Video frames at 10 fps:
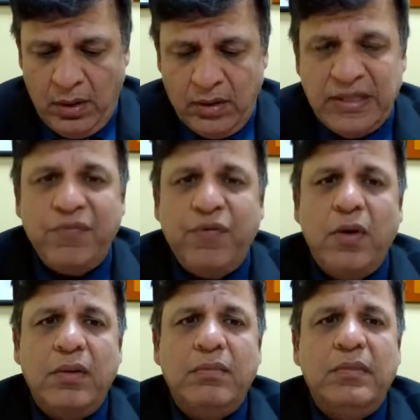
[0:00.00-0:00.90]

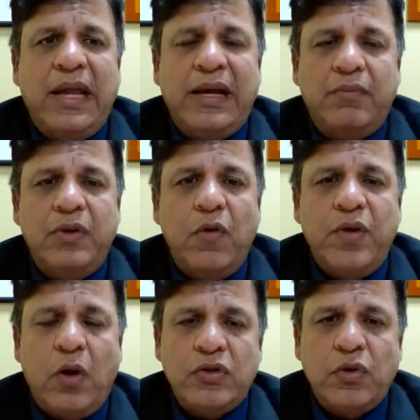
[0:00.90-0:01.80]
therefore,
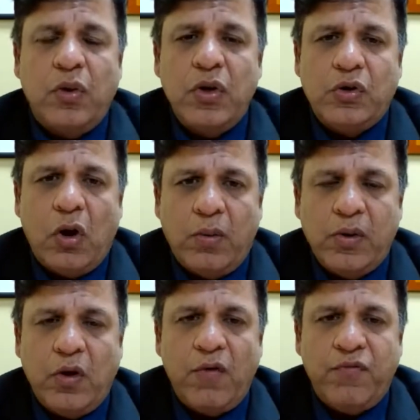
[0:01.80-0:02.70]
we're also going to talk
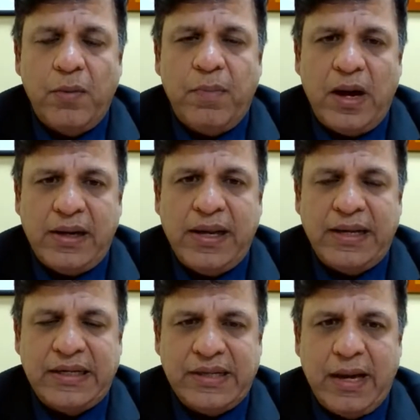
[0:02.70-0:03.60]
about law firm marketing
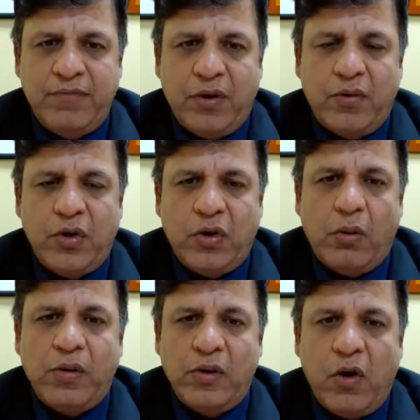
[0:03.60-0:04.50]
next time. We're going to talk
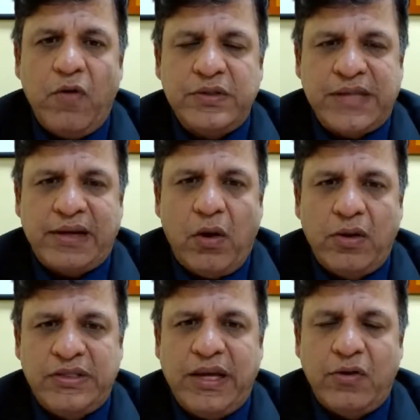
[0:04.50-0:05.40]
about law office
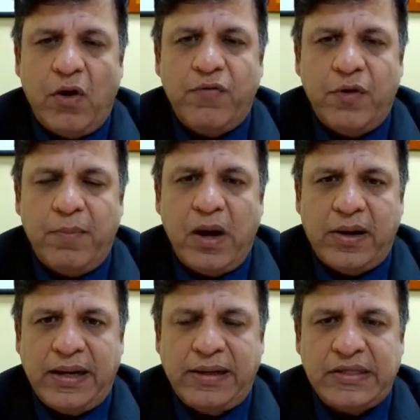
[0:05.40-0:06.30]
technology and law firm
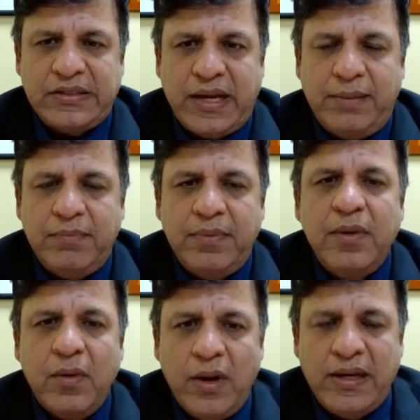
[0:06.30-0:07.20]
marketing next time
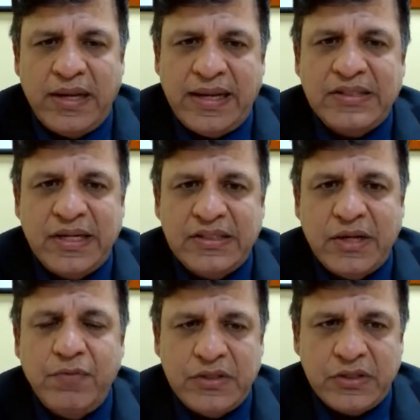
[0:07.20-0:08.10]
in our next
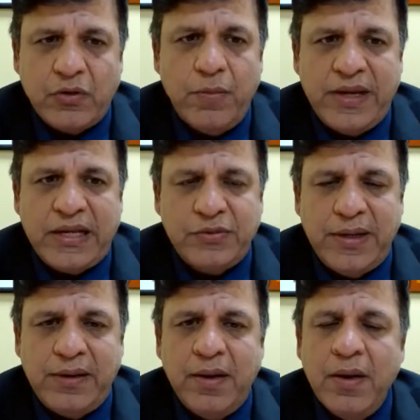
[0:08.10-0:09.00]
session, which is going to be next
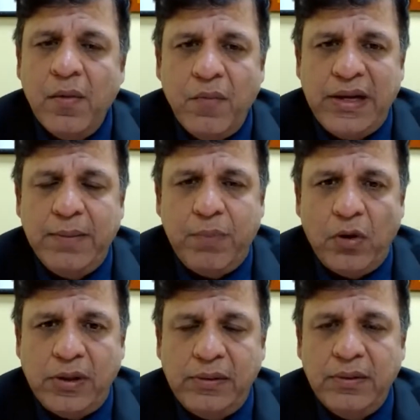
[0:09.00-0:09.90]
week. Very
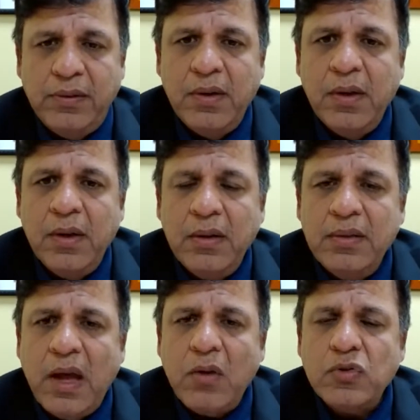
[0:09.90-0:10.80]
important. Now,